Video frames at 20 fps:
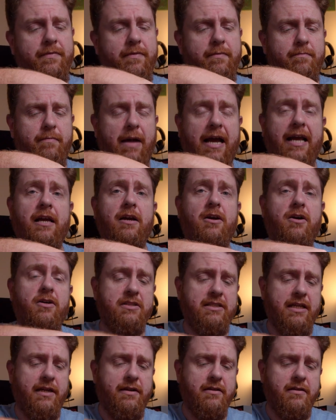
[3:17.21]
Making
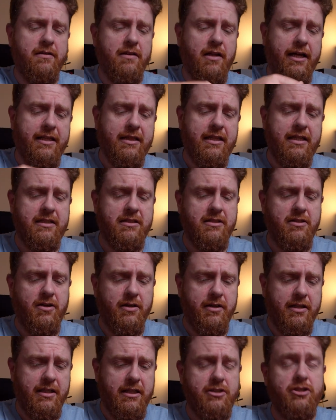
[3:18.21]
content like this
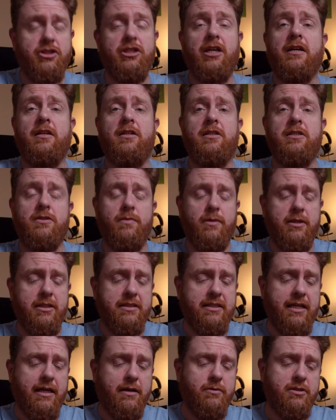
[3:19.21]
on this channel as well
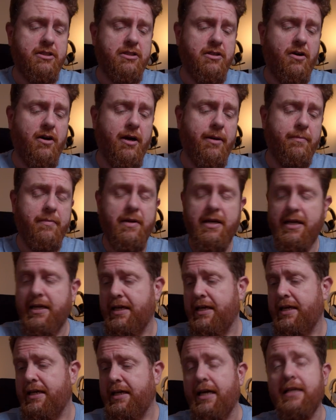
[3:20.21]
as TechWizTime,
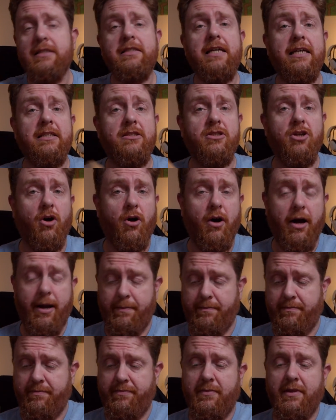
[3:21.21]
it takes
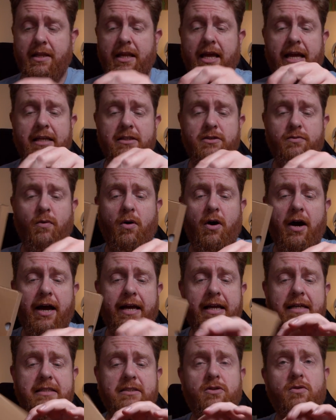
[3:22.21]
time. Hence why
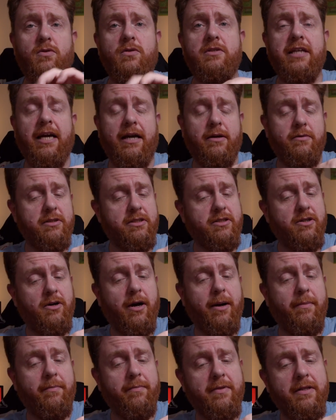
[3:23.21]
it's called
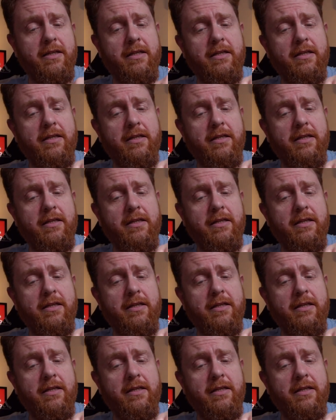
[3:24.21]
TechWizTime.